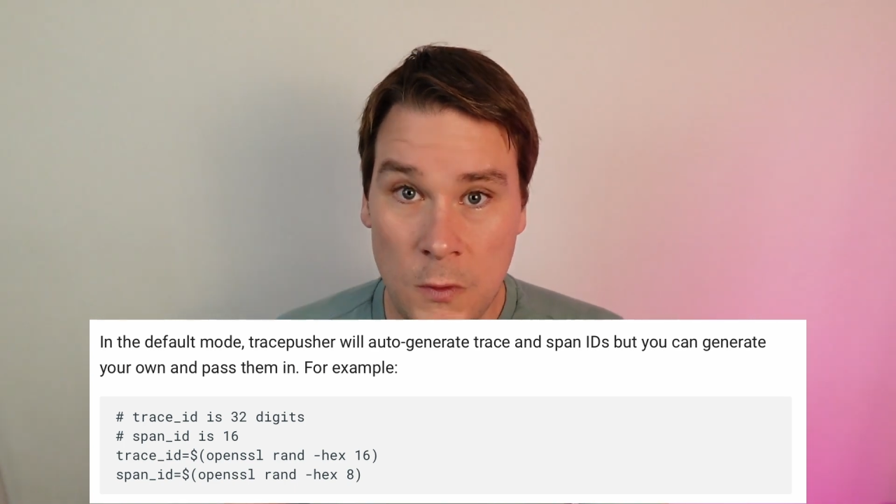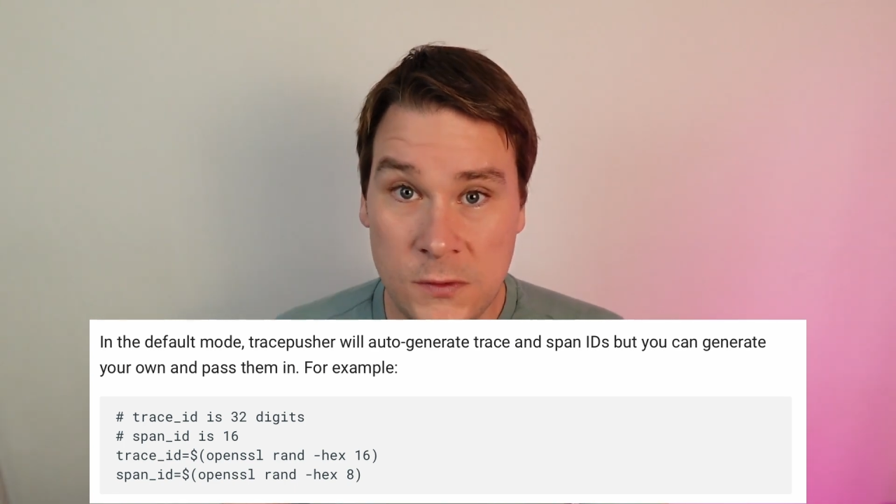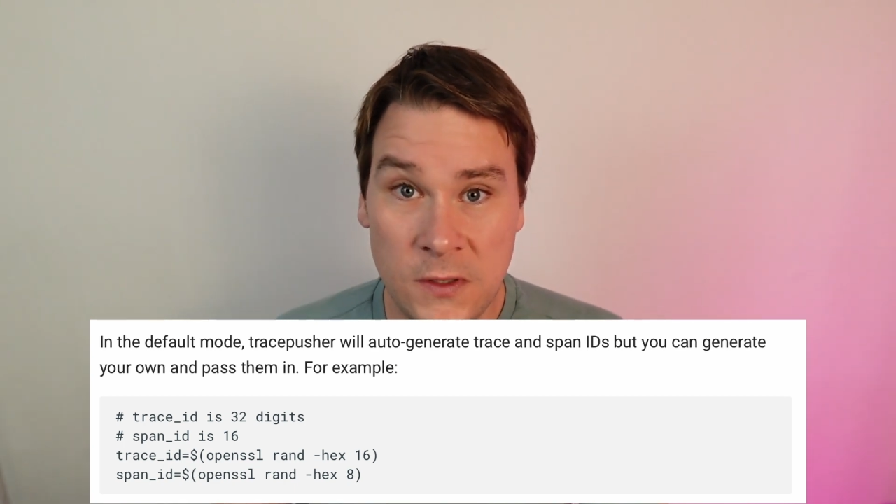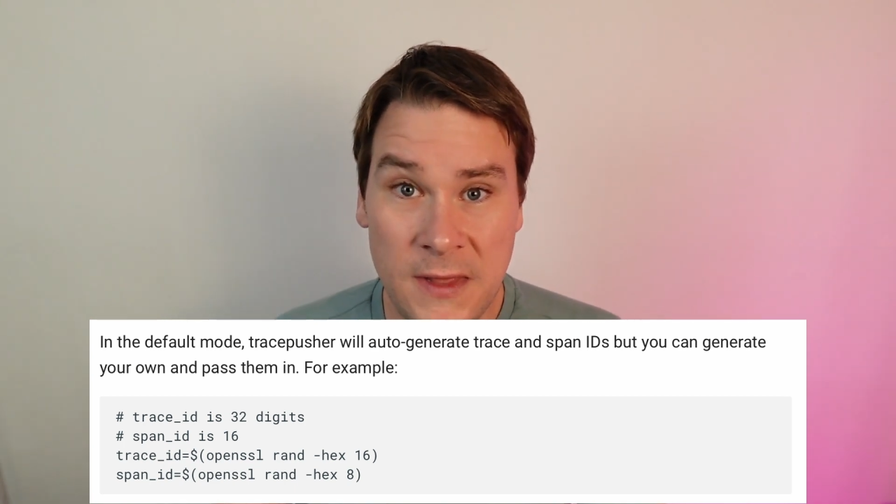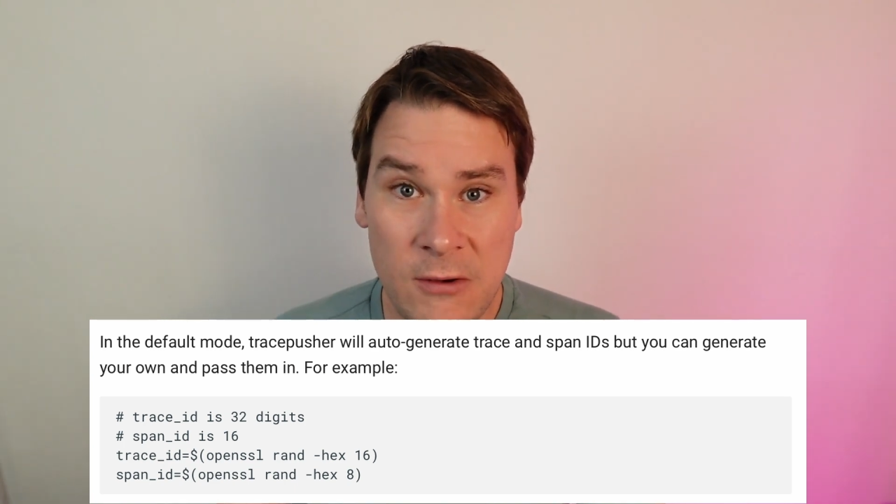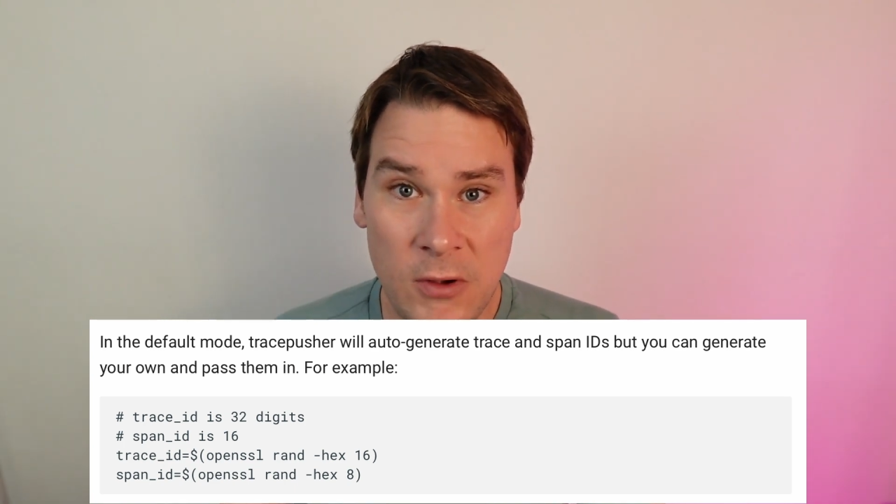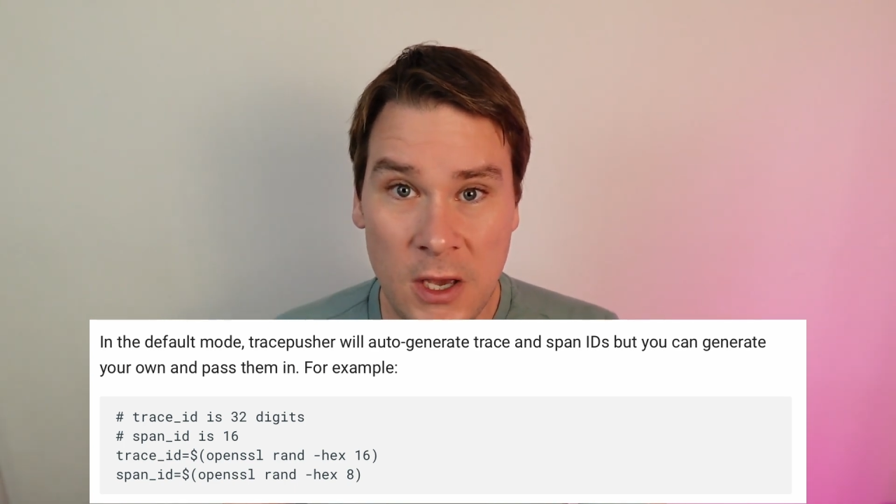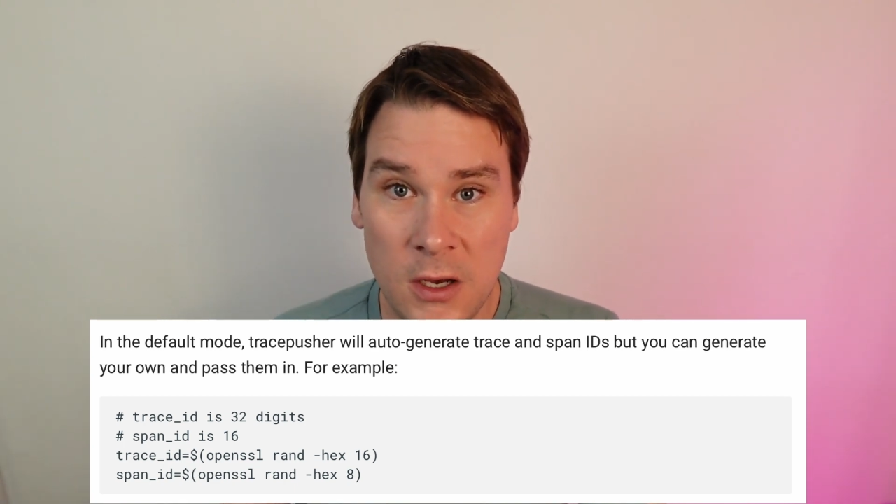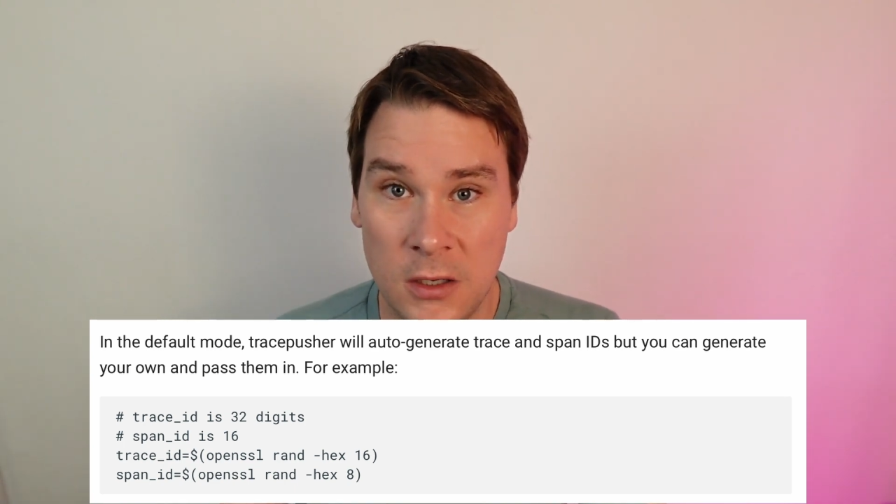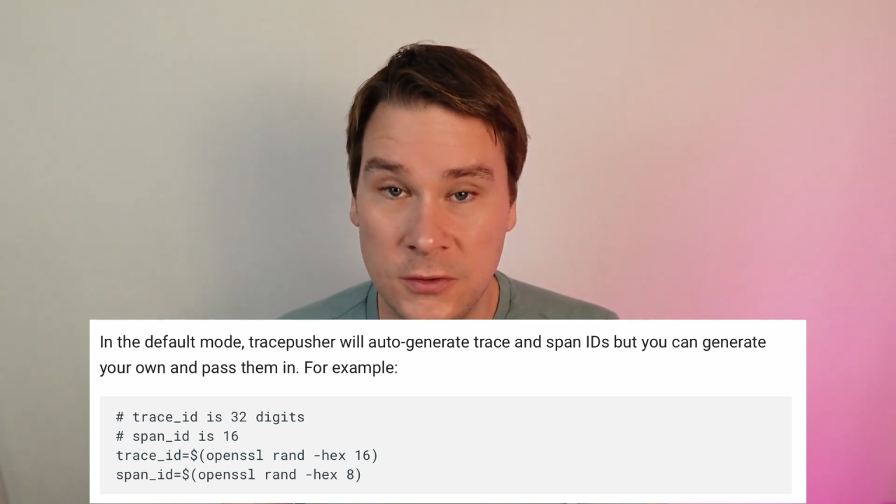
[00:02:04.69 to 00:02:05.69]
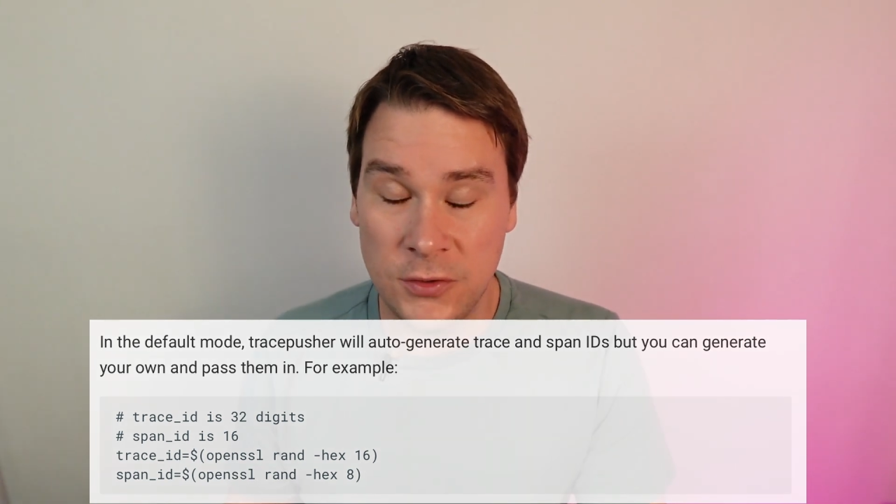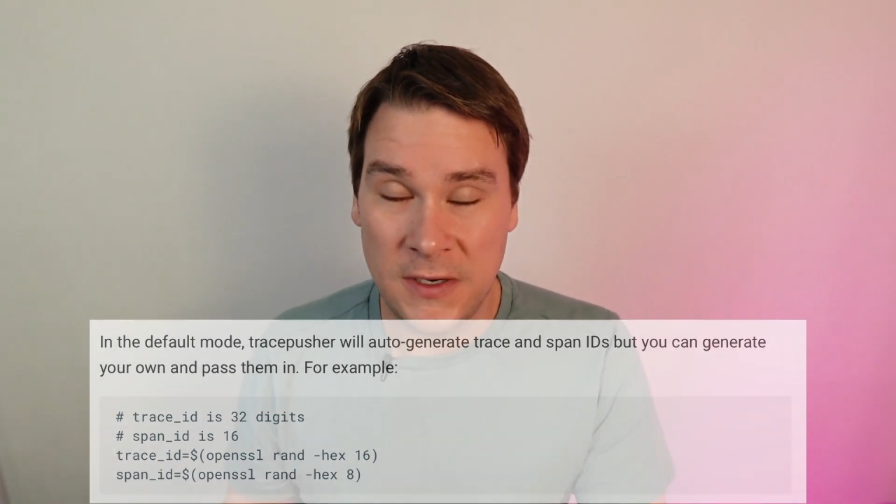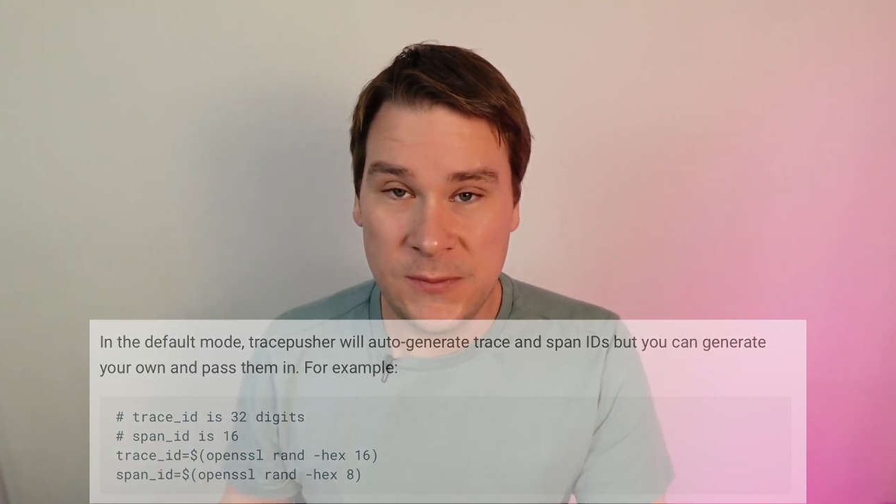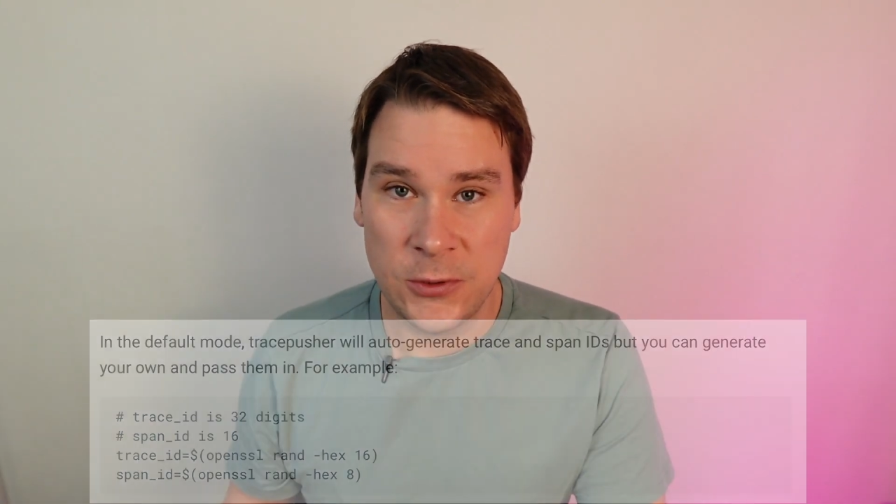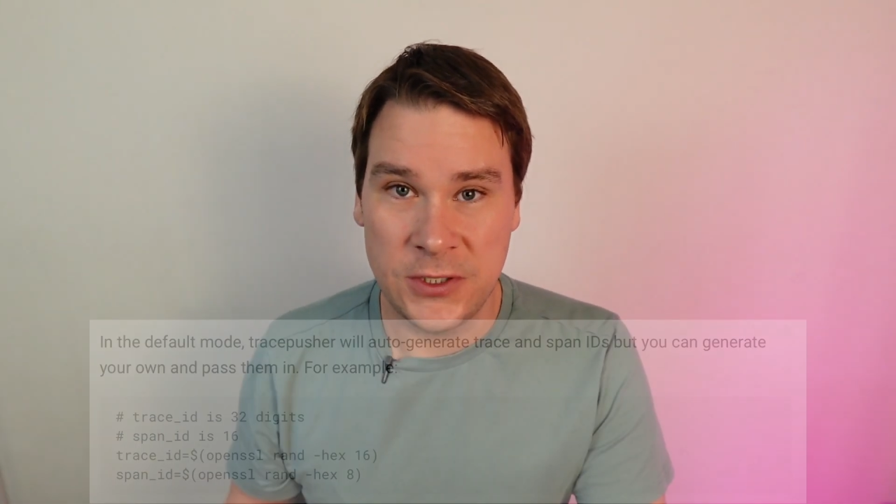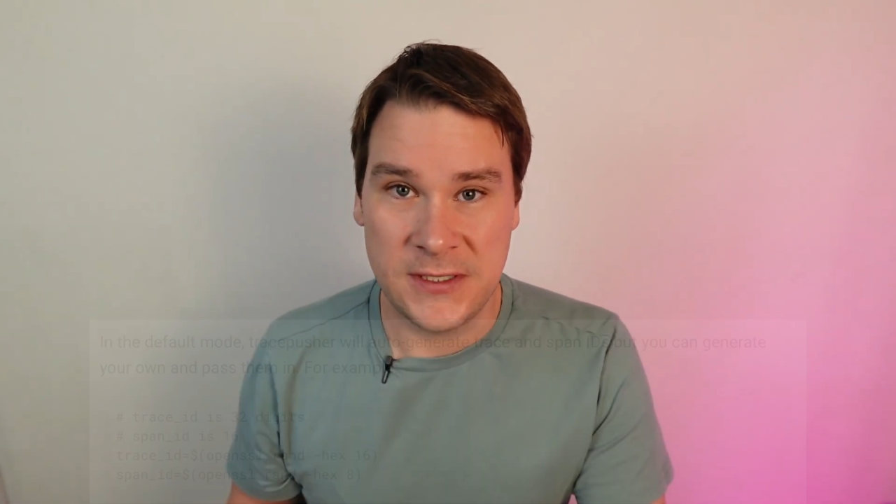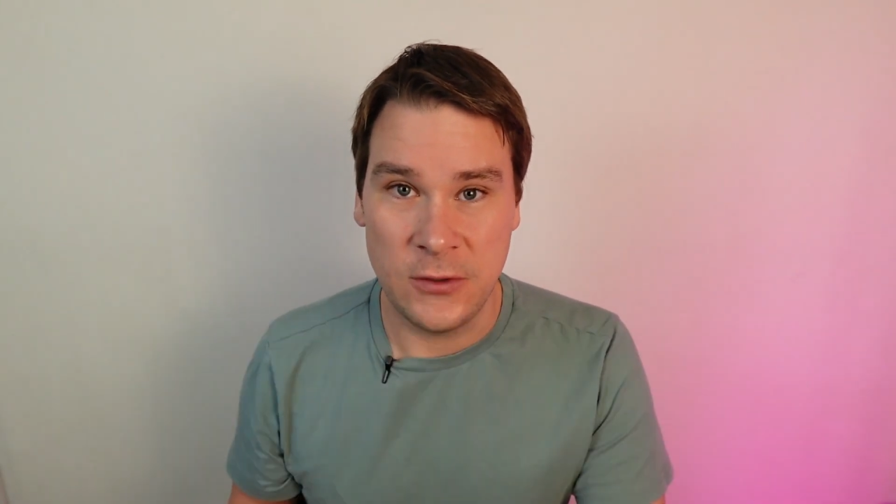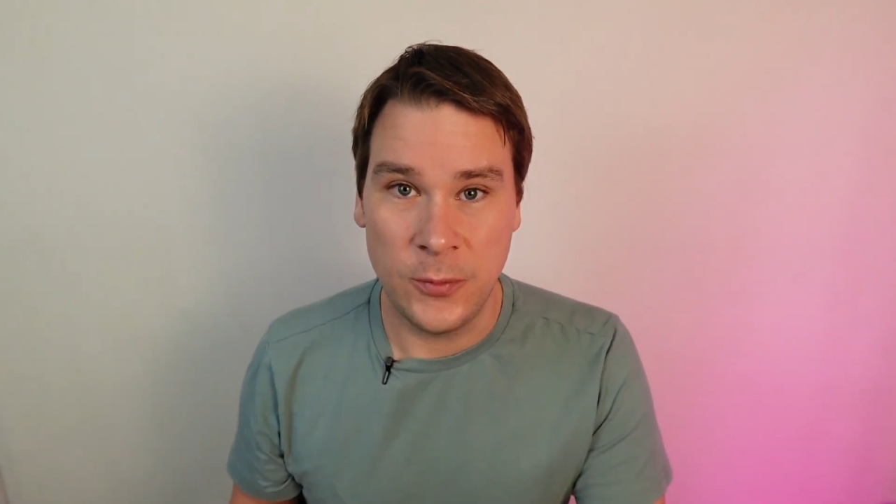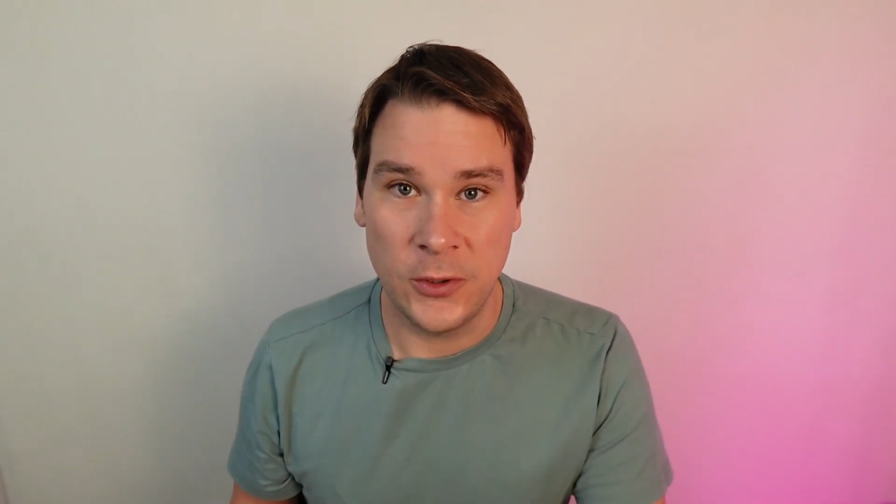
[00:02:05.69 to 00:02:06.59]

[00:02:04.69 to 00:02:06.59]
So there we are. Tracepusher